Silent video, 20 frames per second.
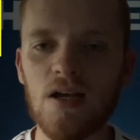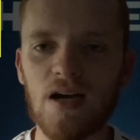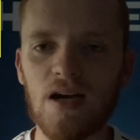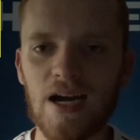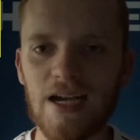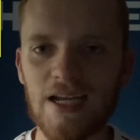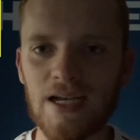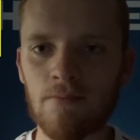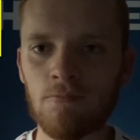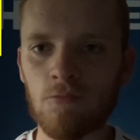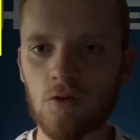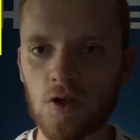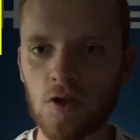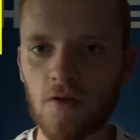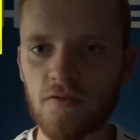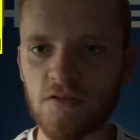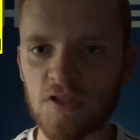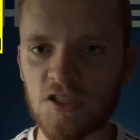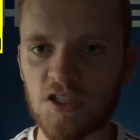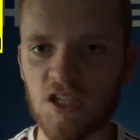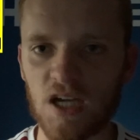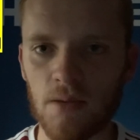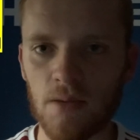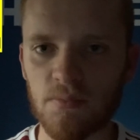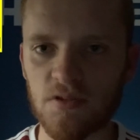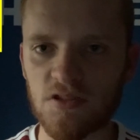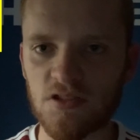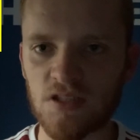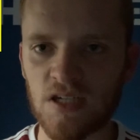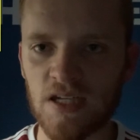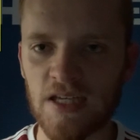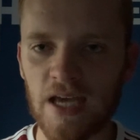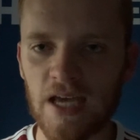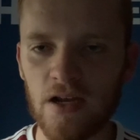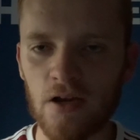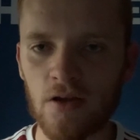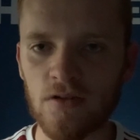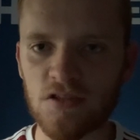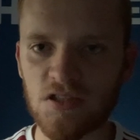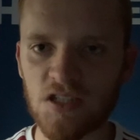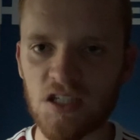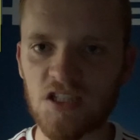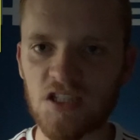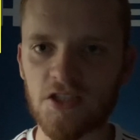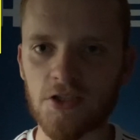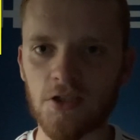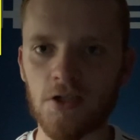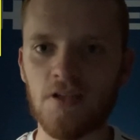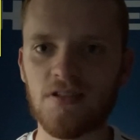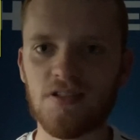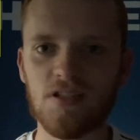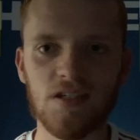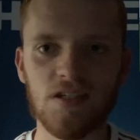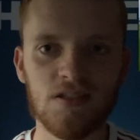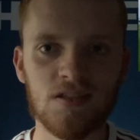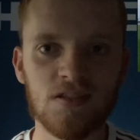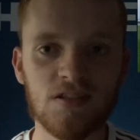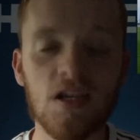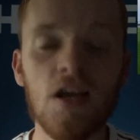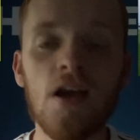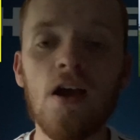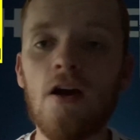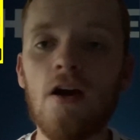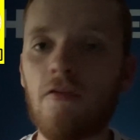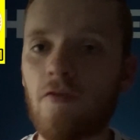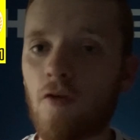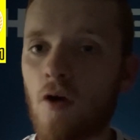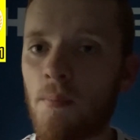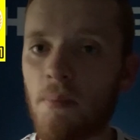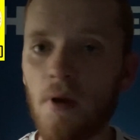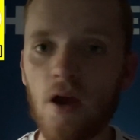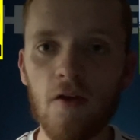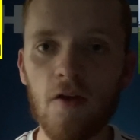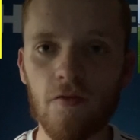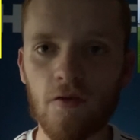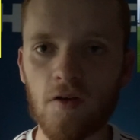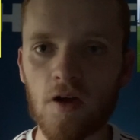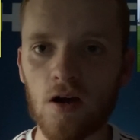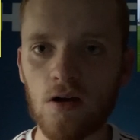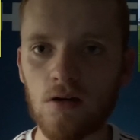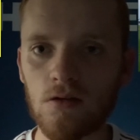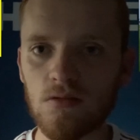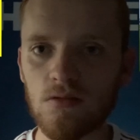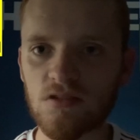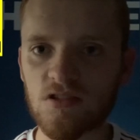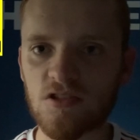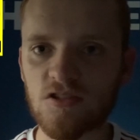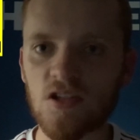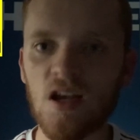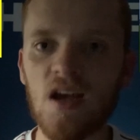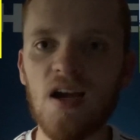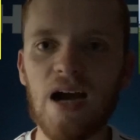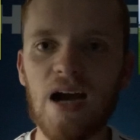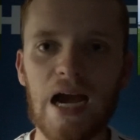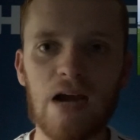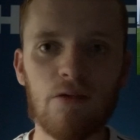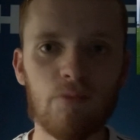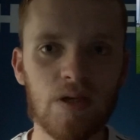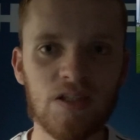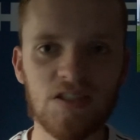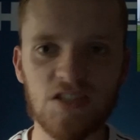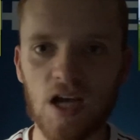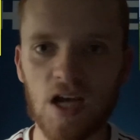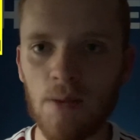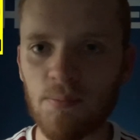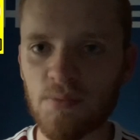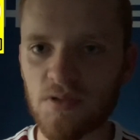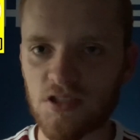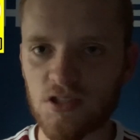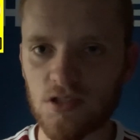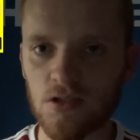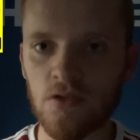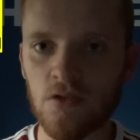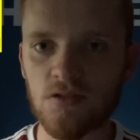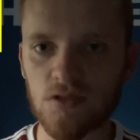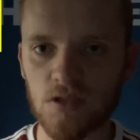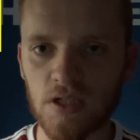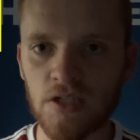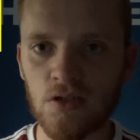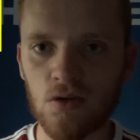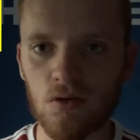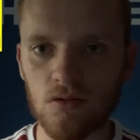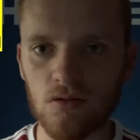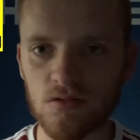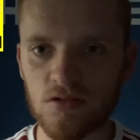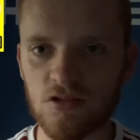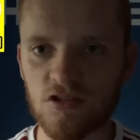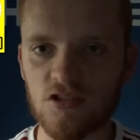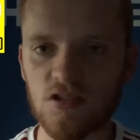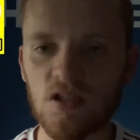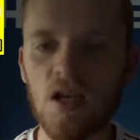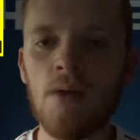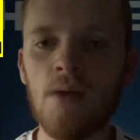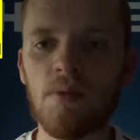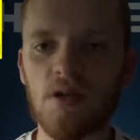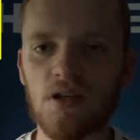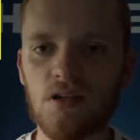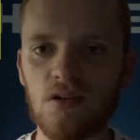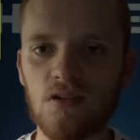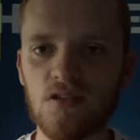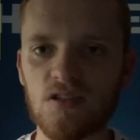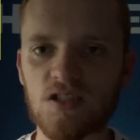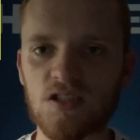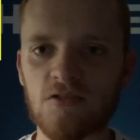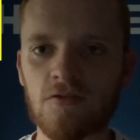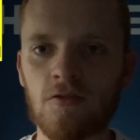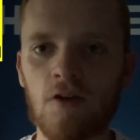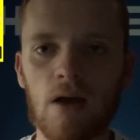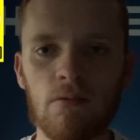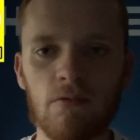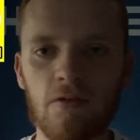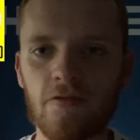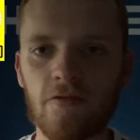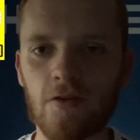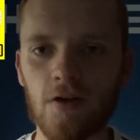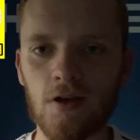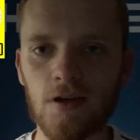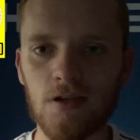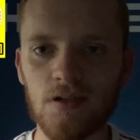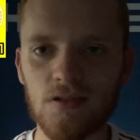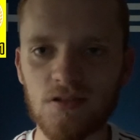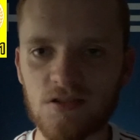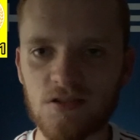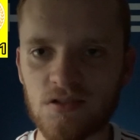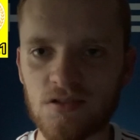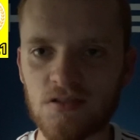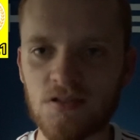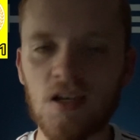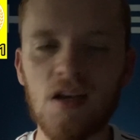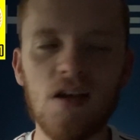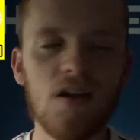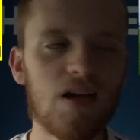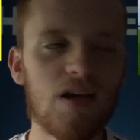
I am one of the chaps in a yellow t-shirt, and for both goals, I went absolutely nuts because for our first,